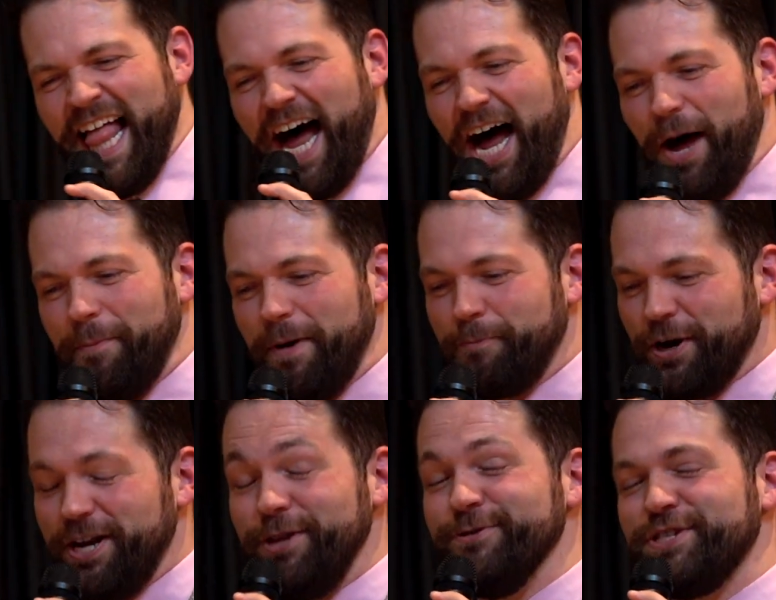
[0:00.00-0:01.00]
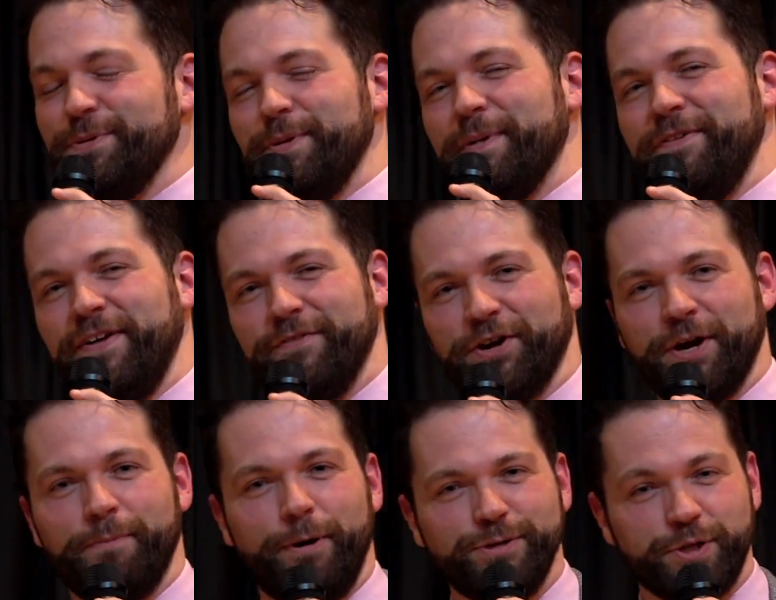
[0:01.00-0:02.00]
Um, used to be my favorite
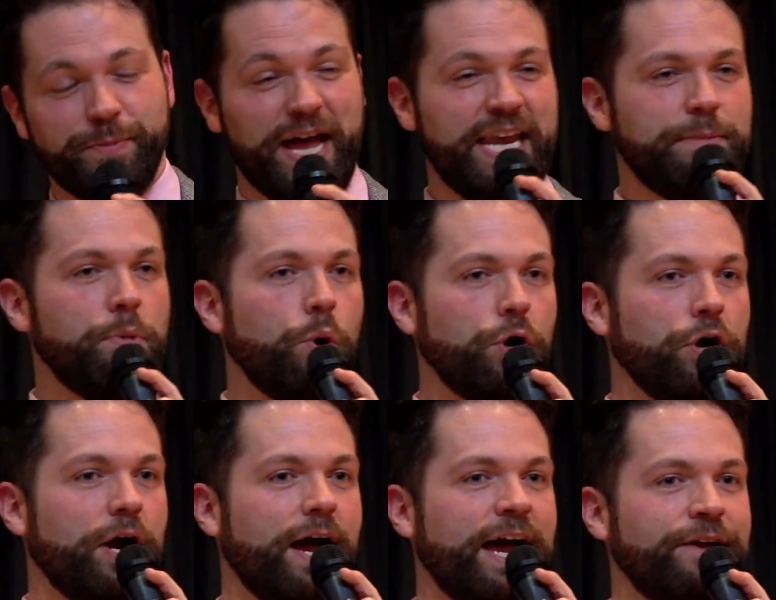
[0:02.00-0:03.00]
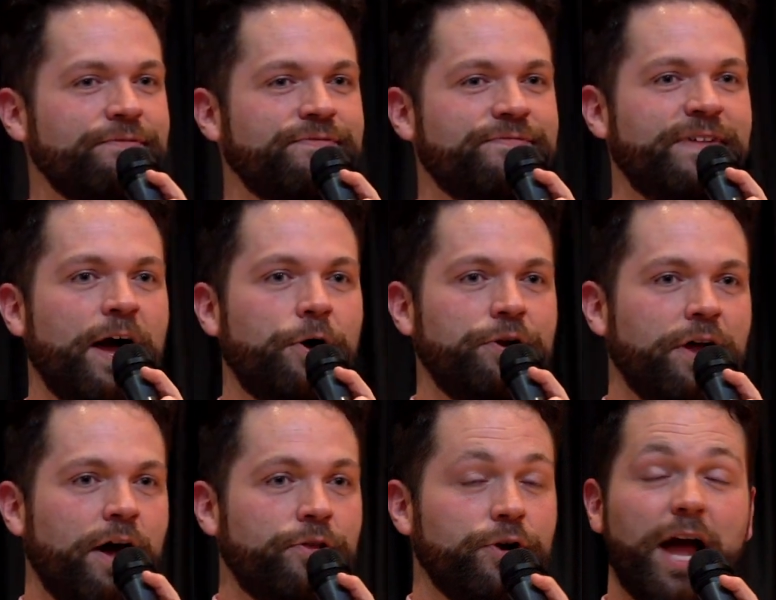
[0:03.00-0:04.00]
composer, but anymore I've found
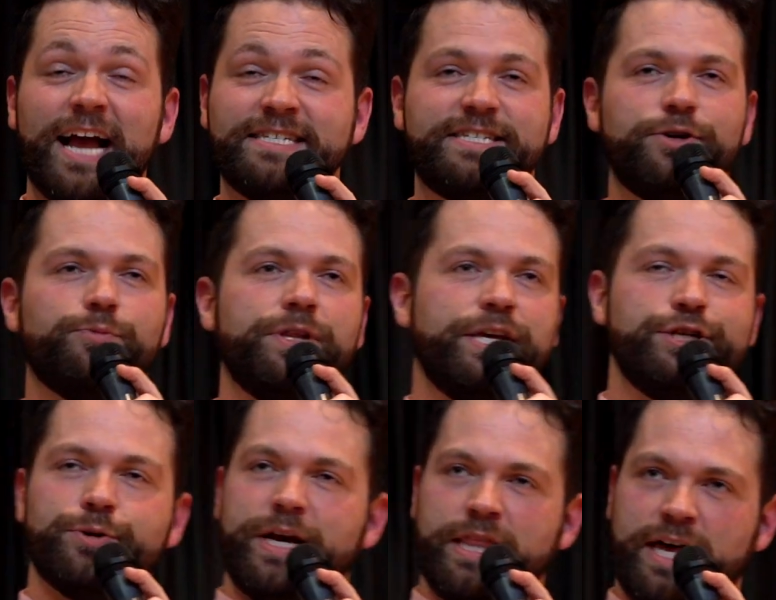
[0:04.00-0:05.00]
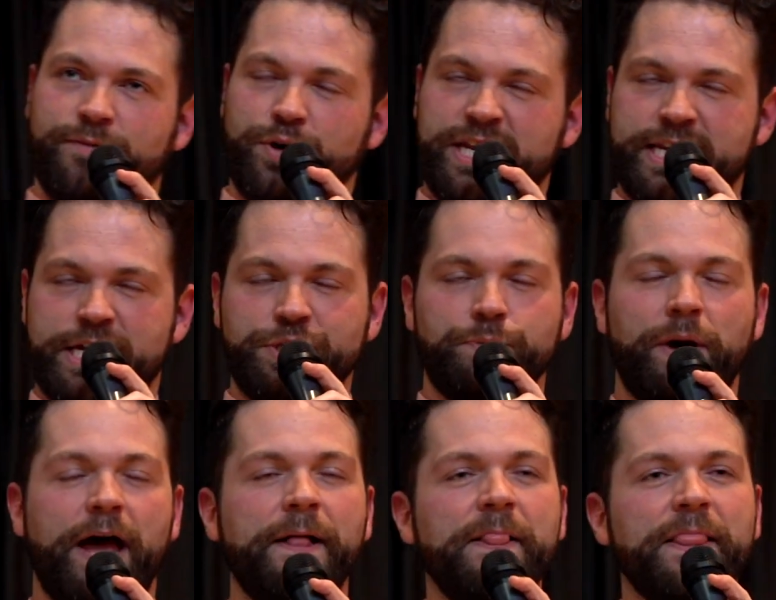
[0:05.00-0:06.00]
other. I still really enjoy a lot of what he does,
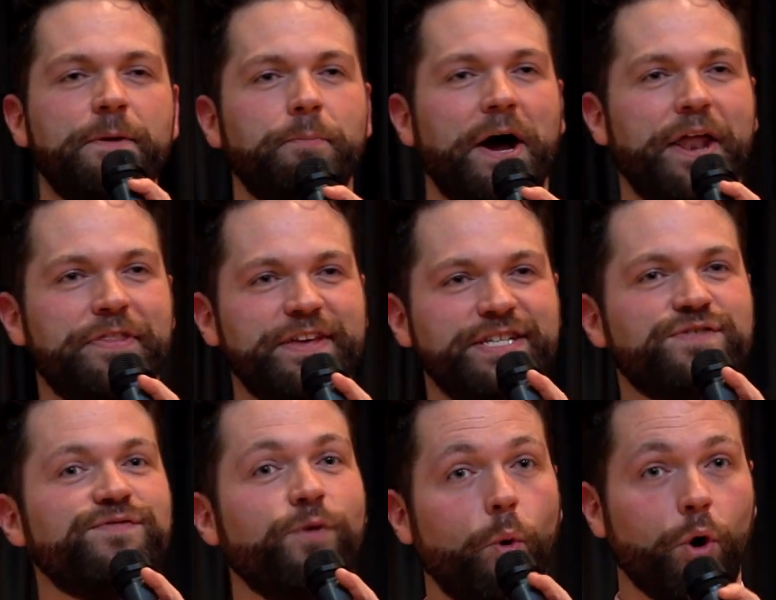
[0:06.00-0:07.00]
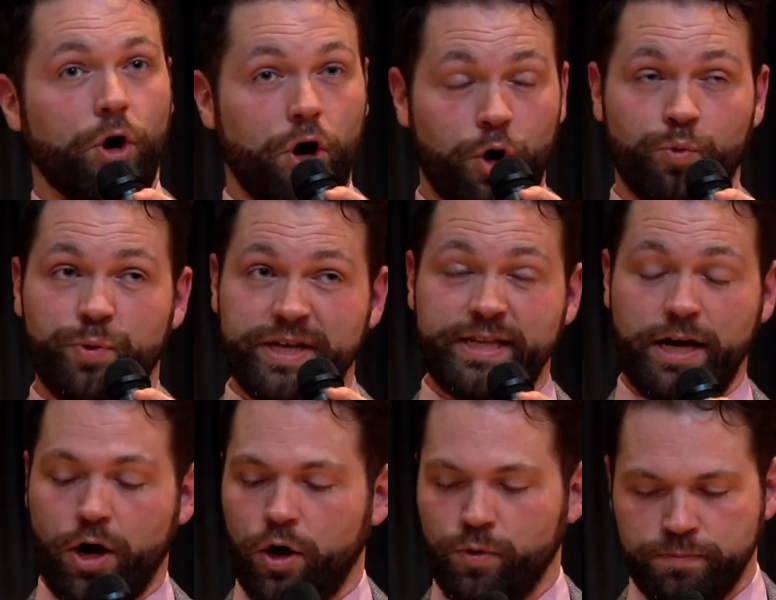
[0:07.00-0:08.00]
but but these four are really
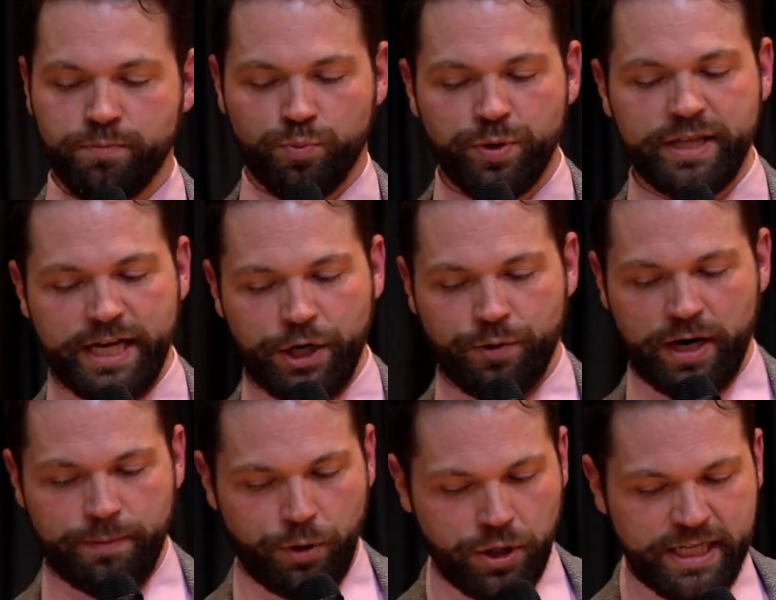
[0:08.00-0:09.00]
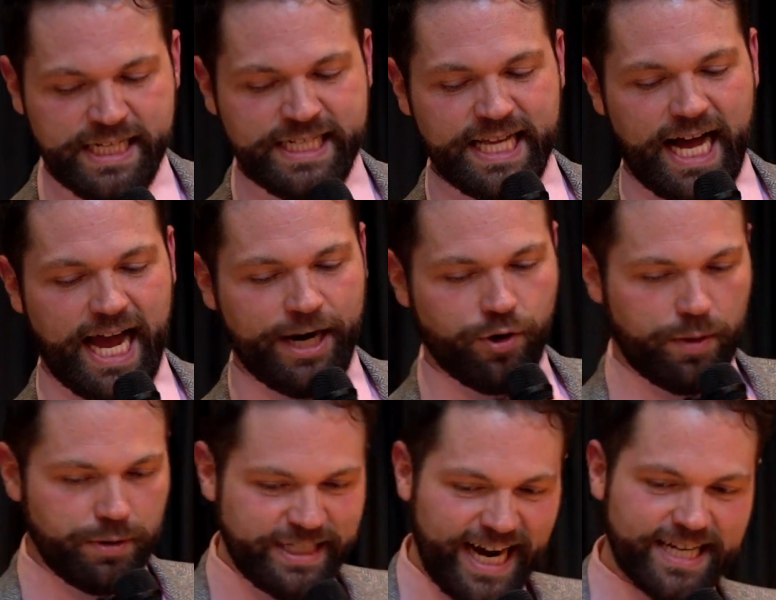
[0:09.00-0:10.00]
all really incredible, uh,
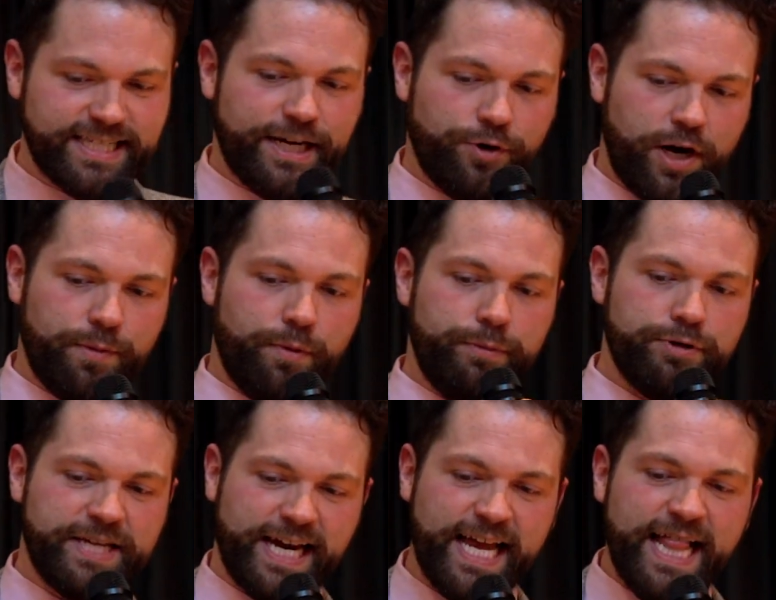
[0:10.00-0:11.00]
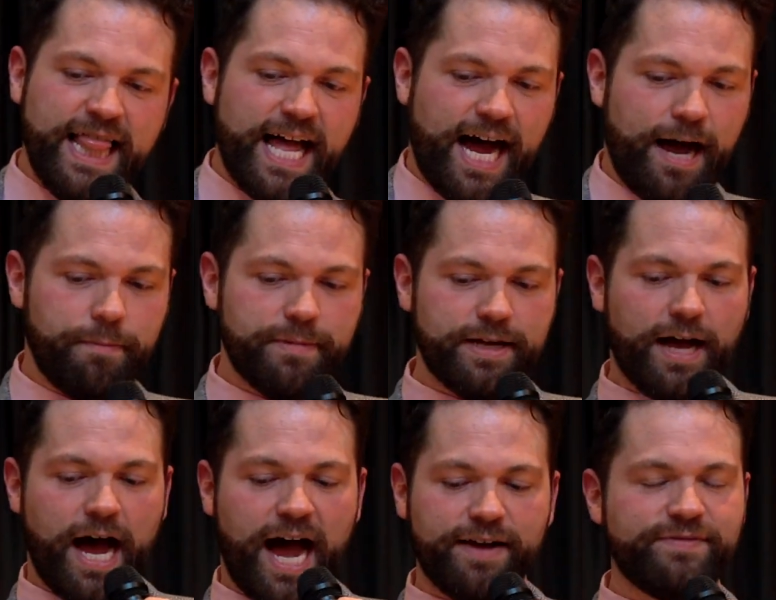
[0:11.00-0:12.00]
incredible texts and incredible music. Um,
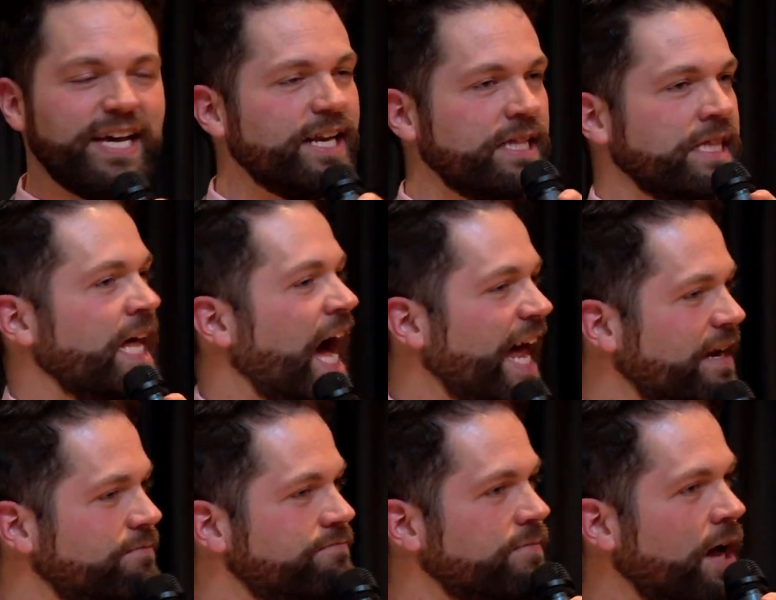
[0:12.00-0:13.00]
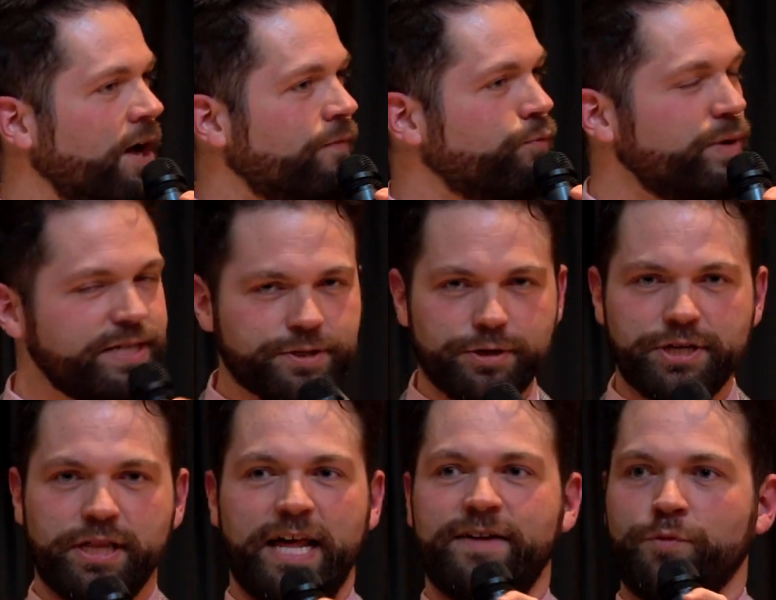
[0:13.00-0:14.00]
I've done a lot of
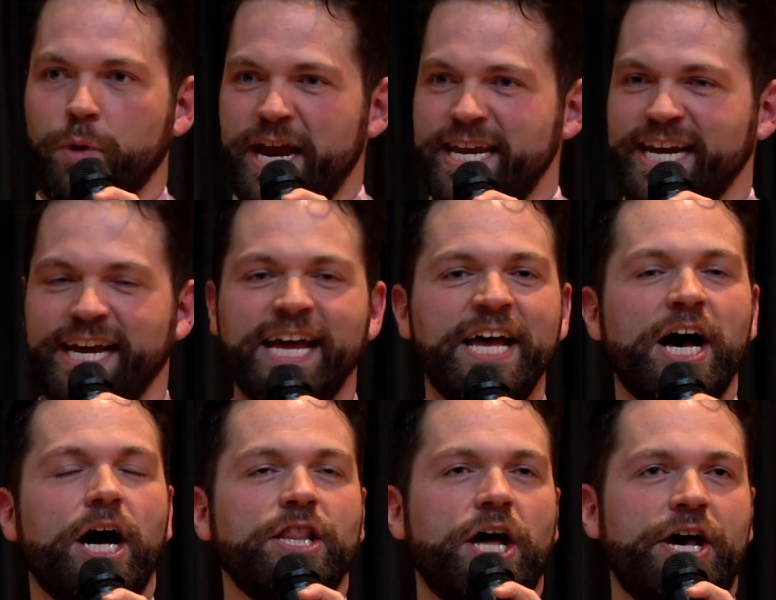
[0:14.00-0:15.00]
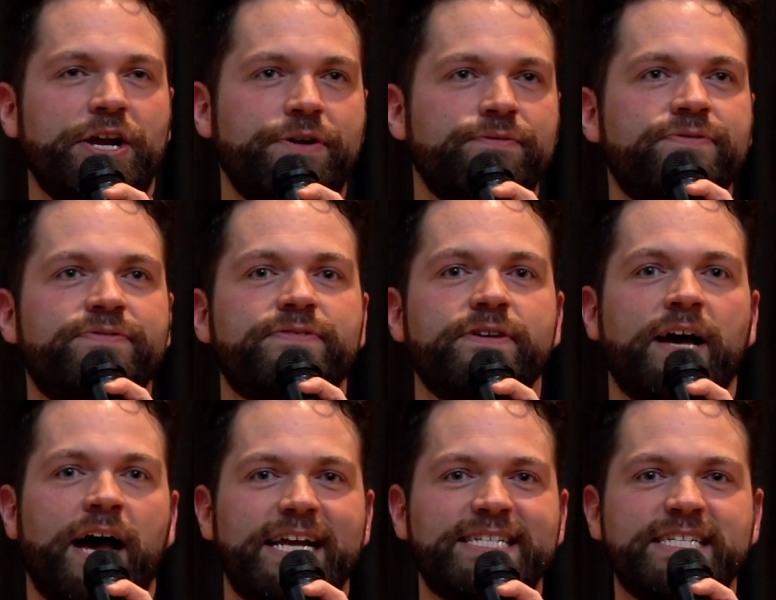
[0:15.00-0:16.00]
research, a lot of writing, a lot of
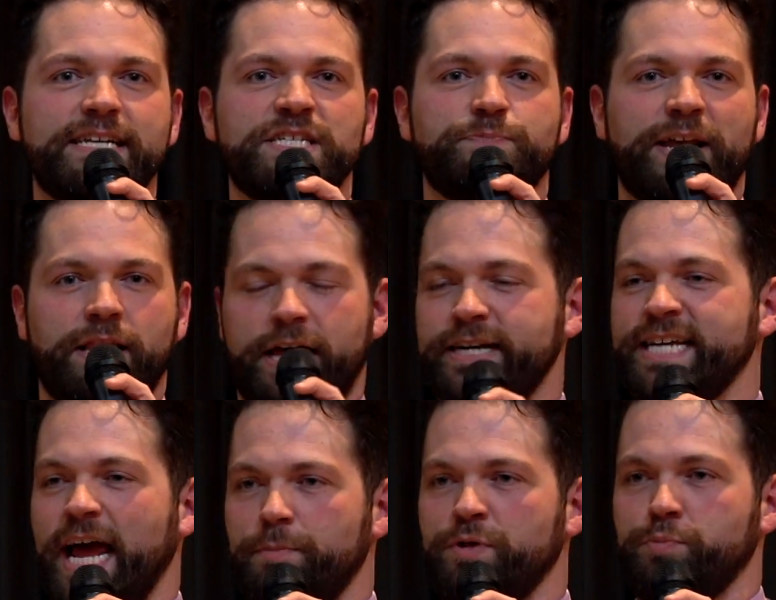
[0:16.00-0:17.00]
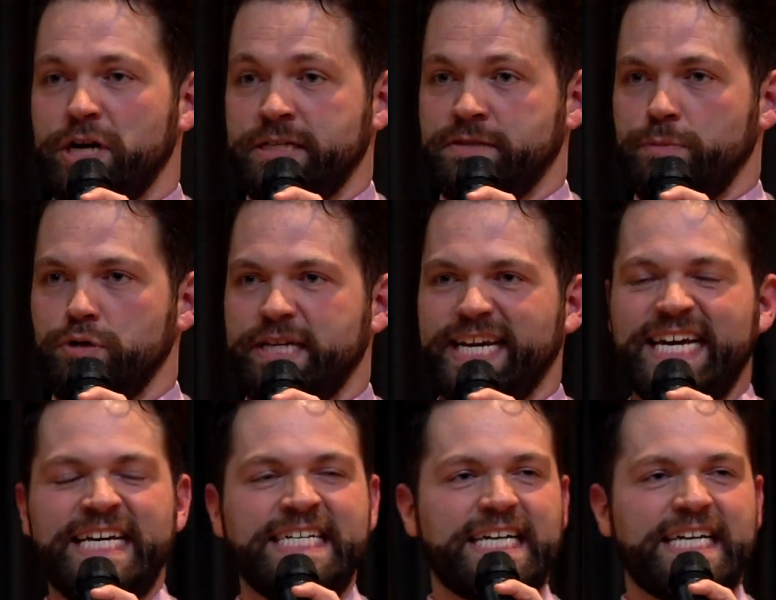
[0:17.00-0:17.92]
uh, uh spent a lot of time with Britten's music.